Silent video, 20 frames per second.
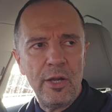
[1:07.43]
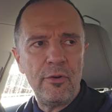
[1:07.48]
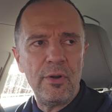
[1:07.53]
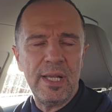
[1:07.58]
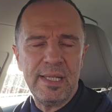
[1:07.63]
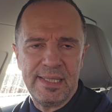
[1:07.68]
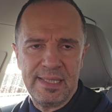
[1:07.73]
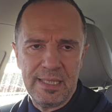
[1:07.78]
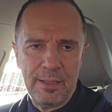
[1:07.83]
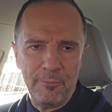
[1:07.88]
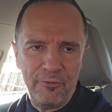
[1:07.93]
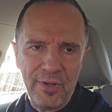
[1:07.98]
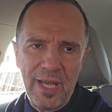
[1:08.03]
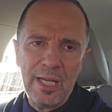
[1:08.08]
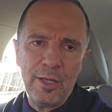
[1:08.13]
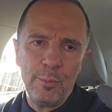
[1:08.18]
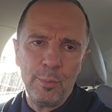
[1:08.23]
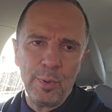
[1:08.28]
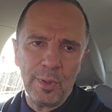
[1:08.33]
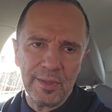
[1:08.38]
are some
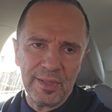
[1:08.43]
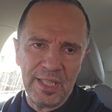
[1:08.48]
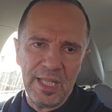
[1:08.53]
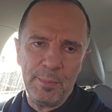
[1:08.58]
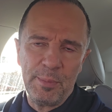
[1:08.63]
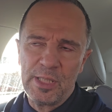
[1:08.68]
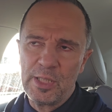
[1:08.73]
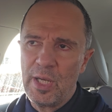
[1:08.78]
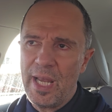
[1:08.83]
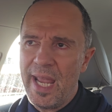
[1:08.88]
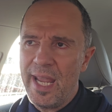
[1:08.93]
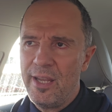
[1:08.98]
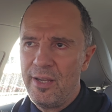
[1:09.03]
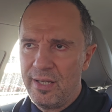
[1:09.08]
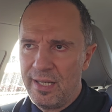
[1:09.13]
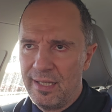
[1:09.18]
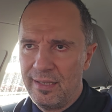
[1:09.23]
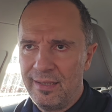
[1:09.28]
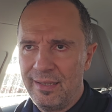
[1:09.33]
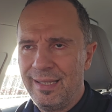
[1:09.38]
valuable tips how
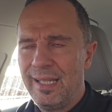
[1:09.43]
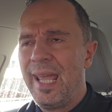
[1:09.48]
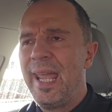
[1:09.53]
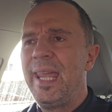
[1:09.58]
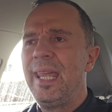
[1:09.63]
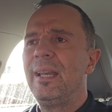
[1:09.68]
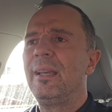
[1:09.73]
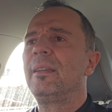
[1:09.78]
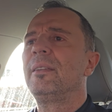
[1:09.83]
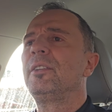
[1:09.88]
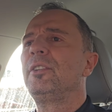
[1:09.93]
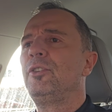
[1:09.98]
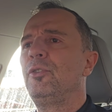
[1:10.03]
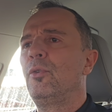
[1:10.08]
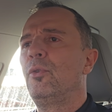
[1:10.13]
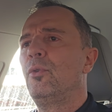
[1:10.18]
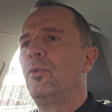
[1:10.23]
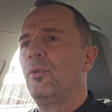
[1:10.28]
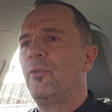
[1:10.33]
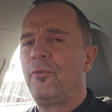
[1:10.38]
you can nail
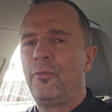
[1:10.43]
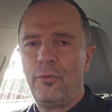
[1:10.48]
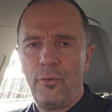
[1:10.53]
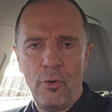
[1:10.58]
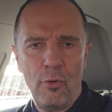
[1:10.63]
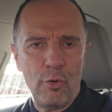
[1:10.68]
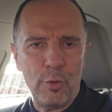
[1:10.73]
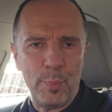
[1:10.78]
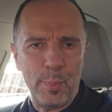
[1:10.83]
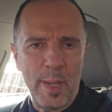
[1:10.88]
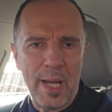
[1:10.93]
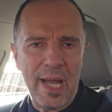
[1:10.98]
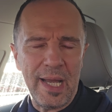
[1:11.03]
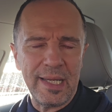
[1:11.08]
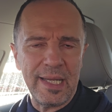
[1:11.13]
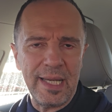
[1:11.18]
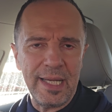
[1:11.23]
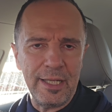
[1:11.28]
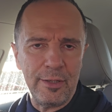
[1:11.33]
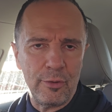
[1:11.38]
your forward
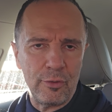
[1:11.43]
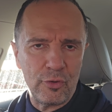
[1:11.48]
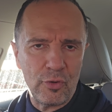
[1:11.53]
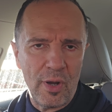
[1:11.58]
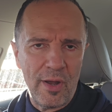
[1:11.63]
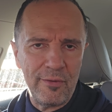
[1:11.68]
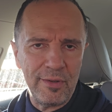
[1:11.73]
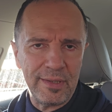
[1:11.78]
parking in a driving